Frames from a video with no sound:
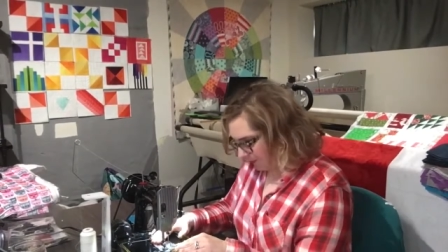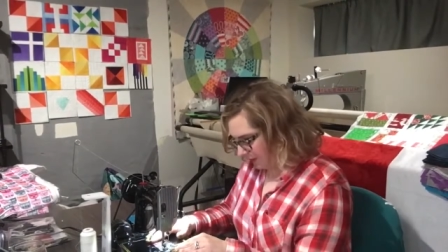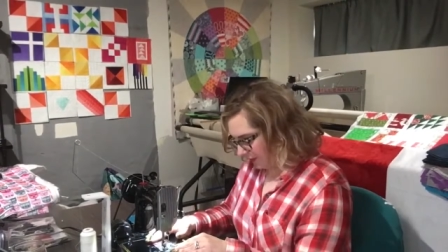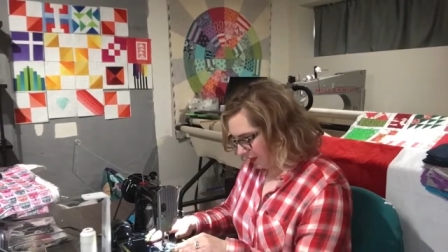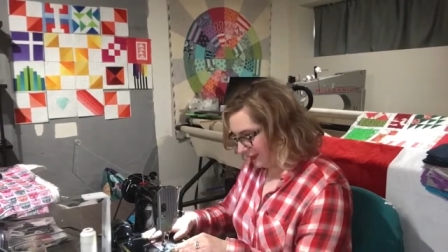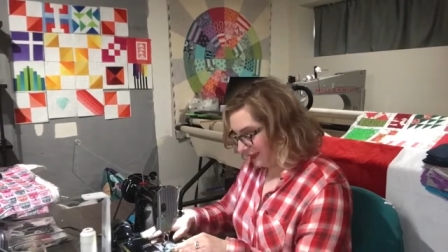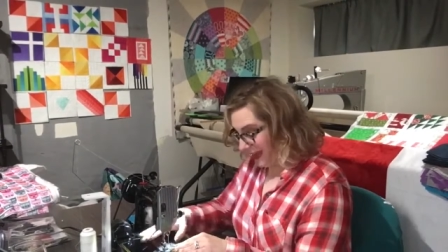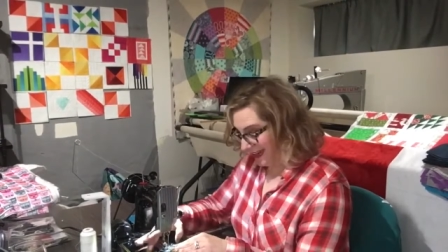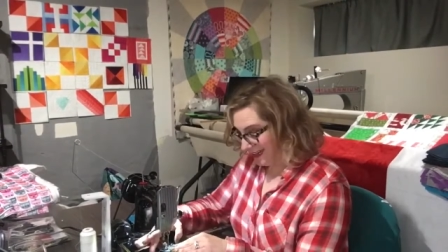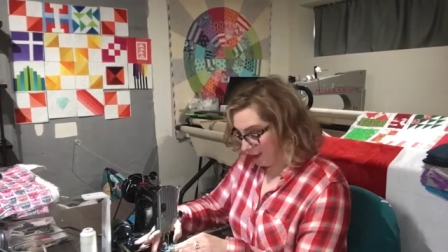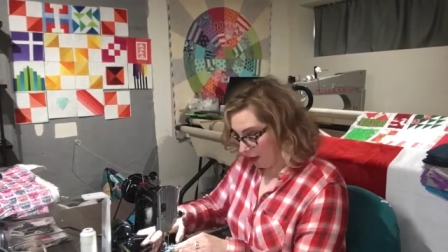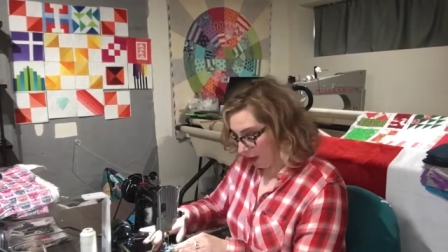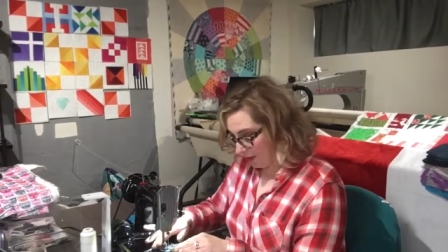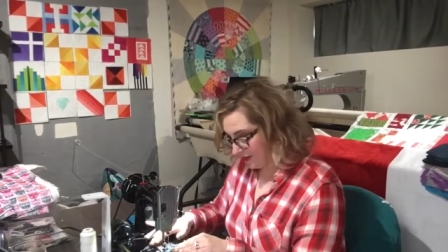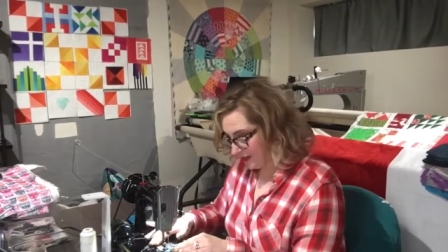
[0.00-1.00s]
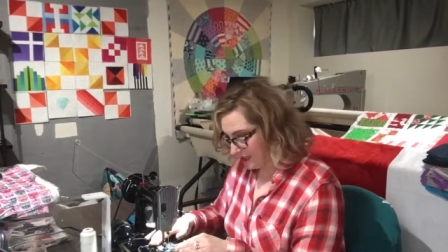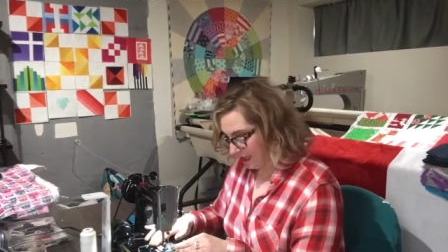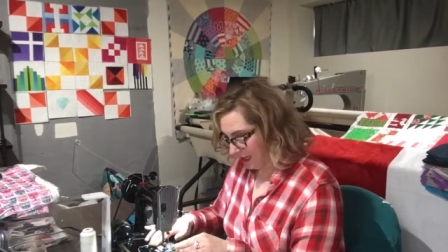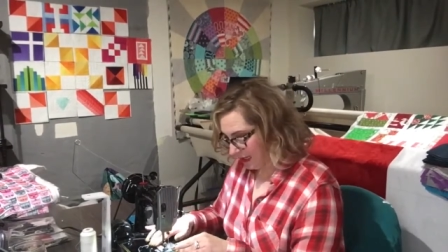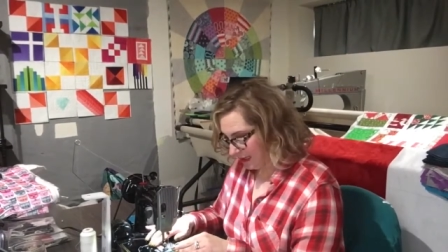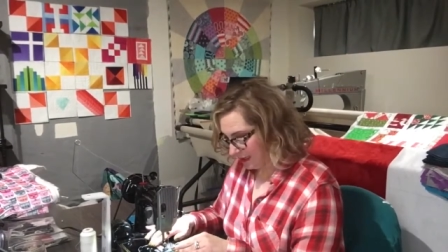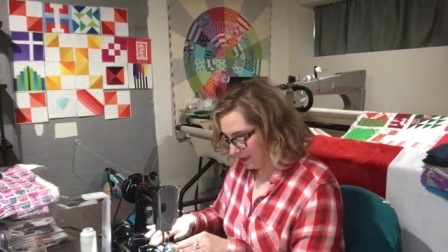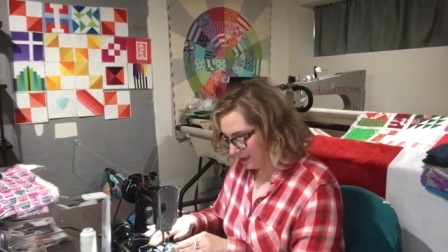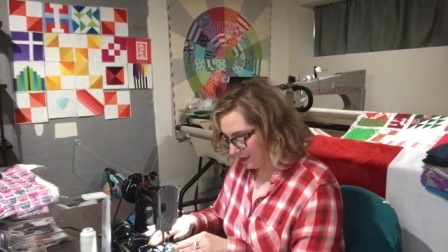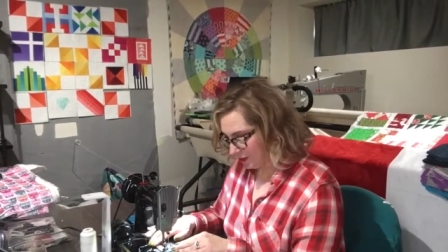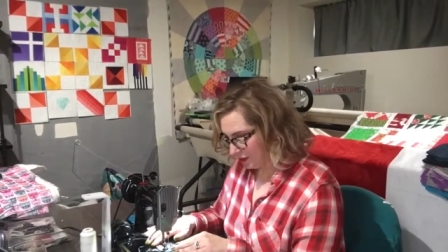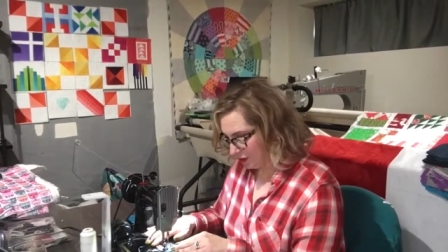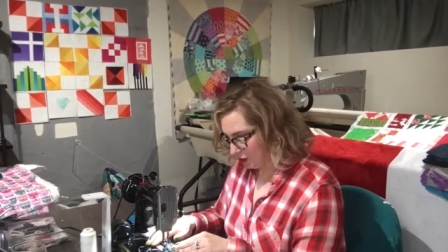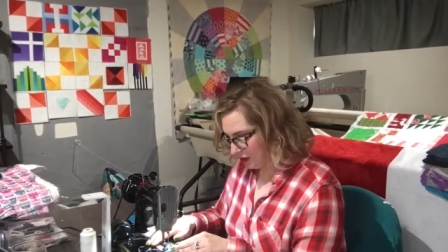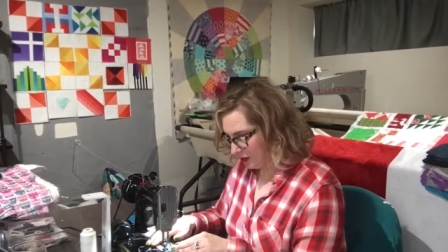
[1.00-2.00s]
the night off tonight,
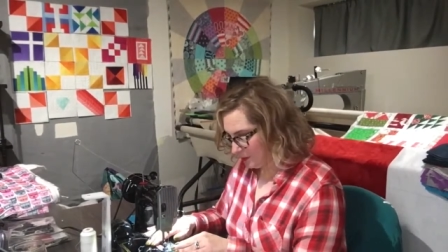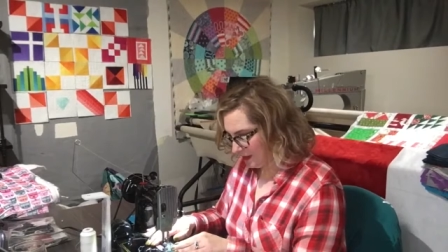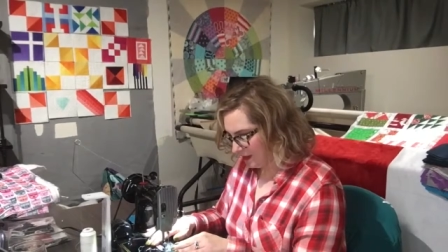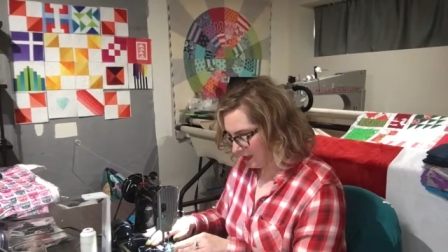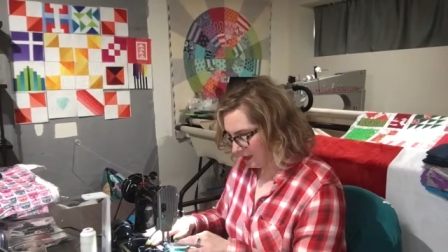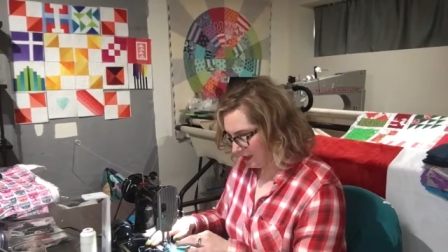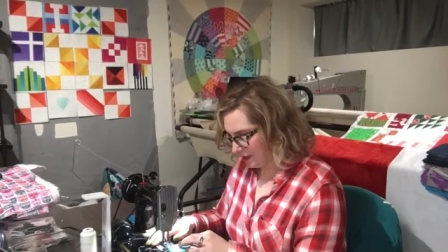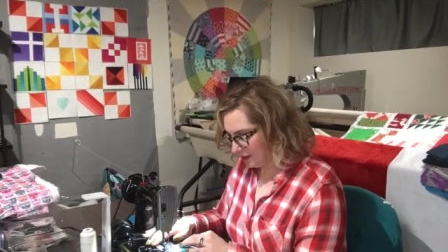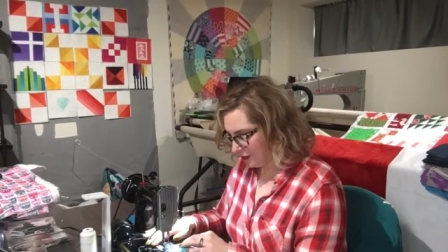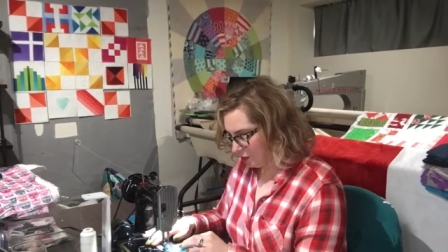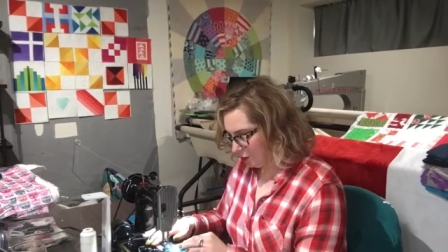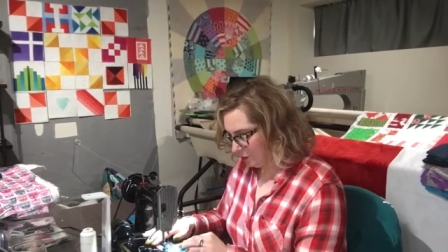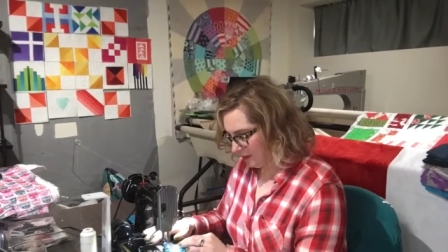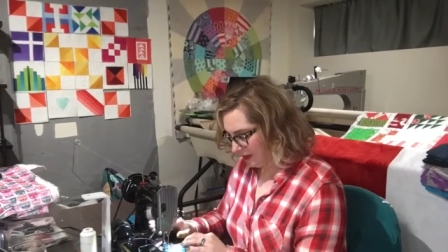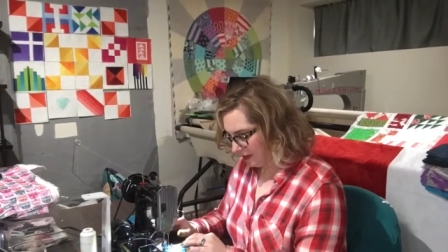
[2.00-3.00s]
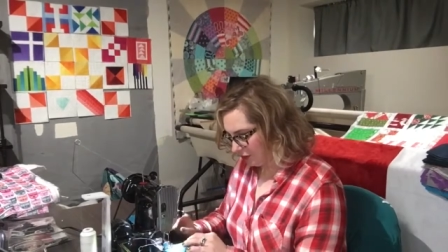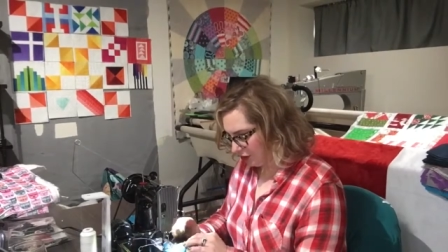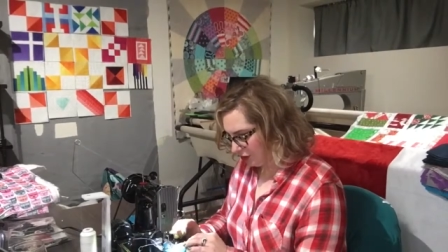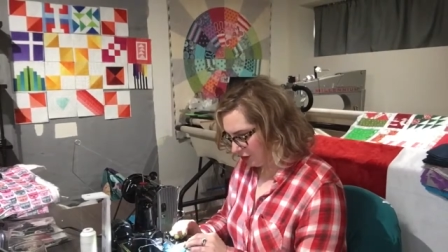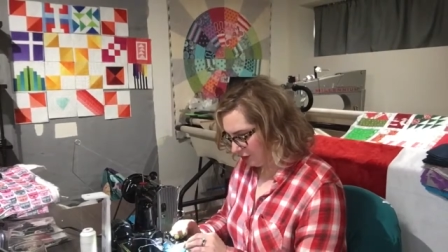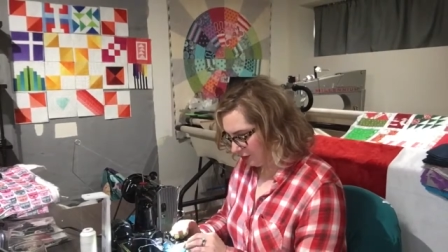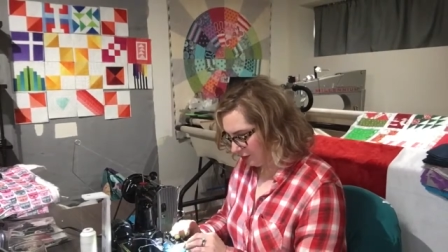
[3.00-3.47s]
because she's been getting so much